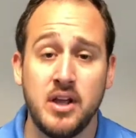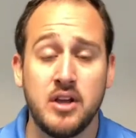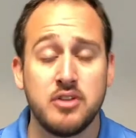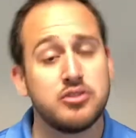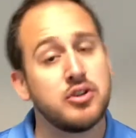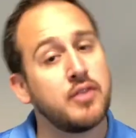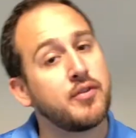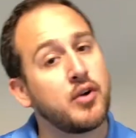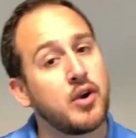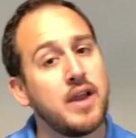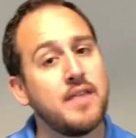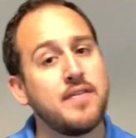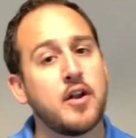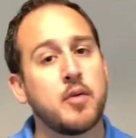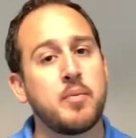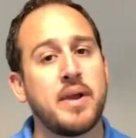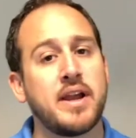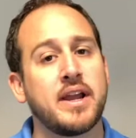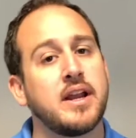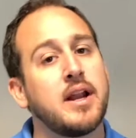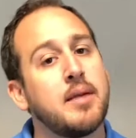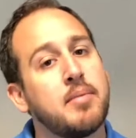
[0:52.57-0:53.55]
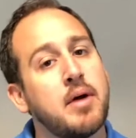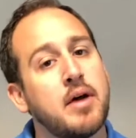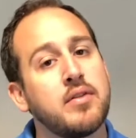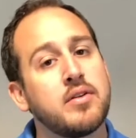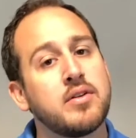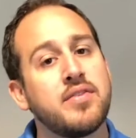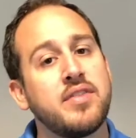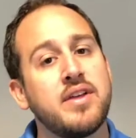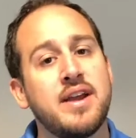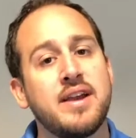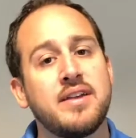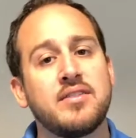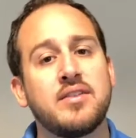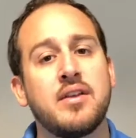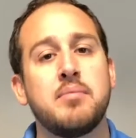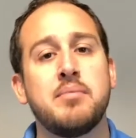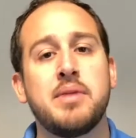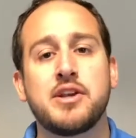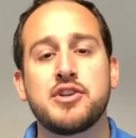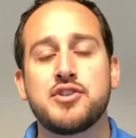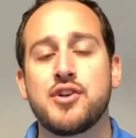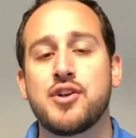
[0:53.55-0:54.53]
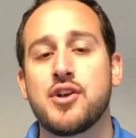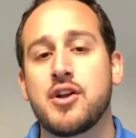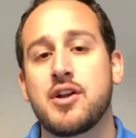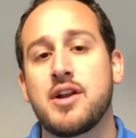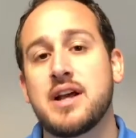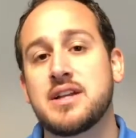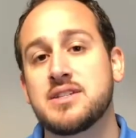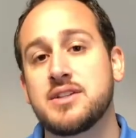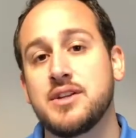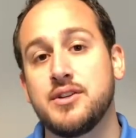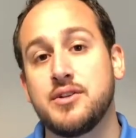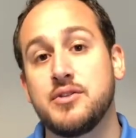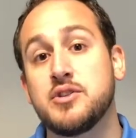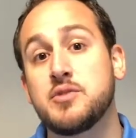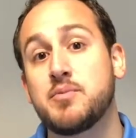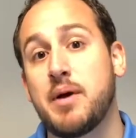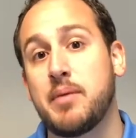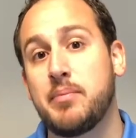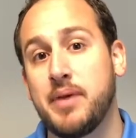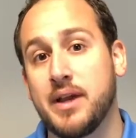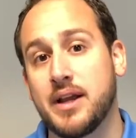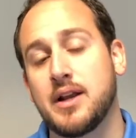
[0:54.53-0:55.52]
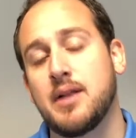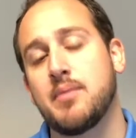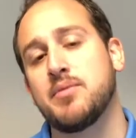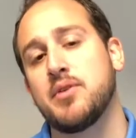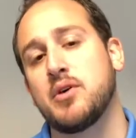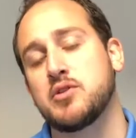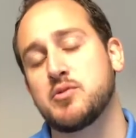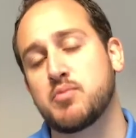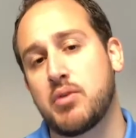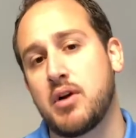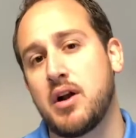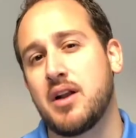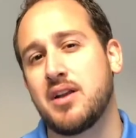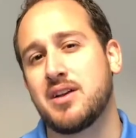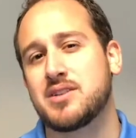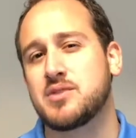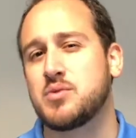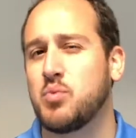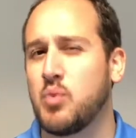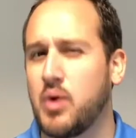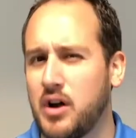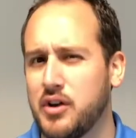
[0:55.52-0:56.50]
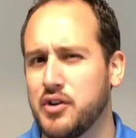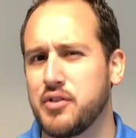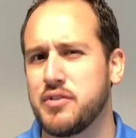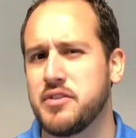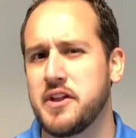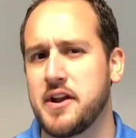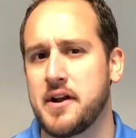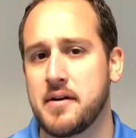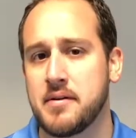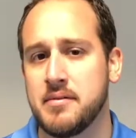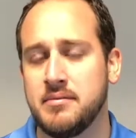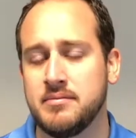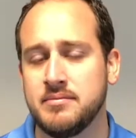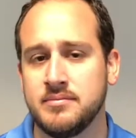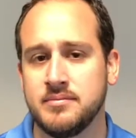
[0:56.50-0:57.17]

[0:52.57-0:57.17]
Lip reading: So if you're in there picking up other things, make sure you're not seduced by picking up those products while you're there.